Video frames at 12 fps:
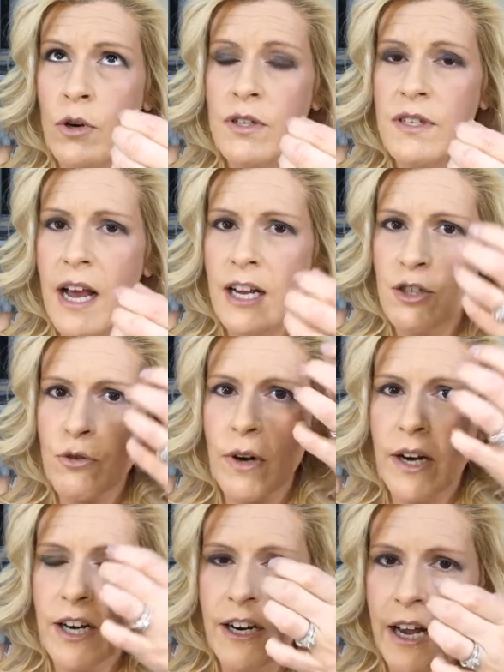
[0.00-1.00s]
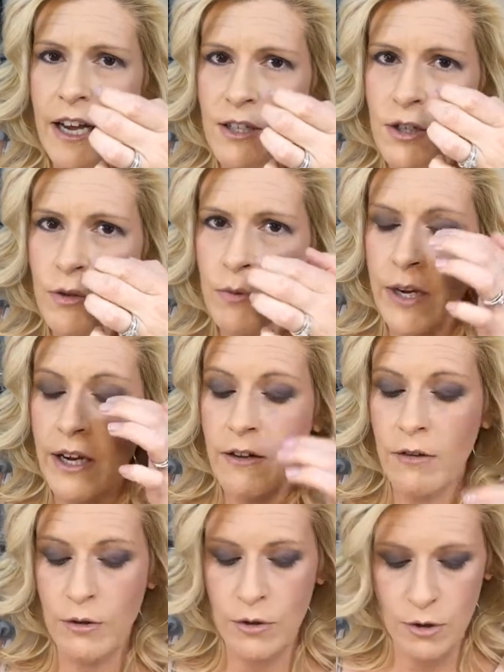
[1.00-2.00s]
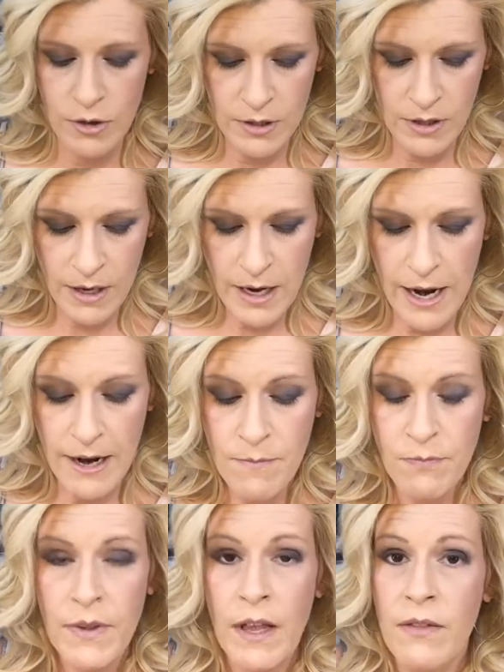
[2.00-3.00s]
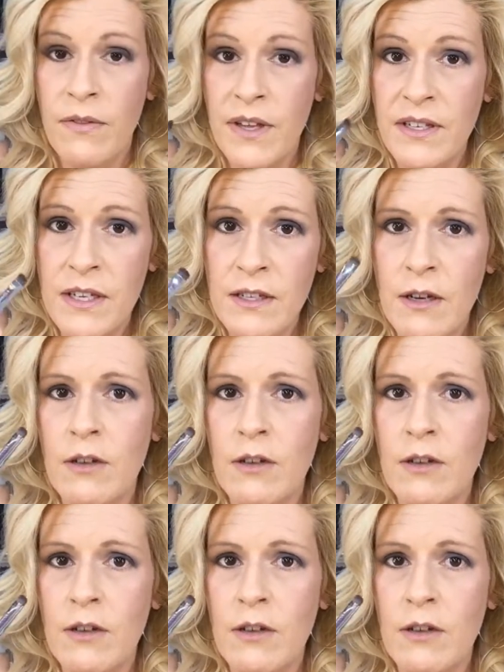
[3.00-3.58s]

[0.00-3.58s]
saturated as you get closer to the eye. This is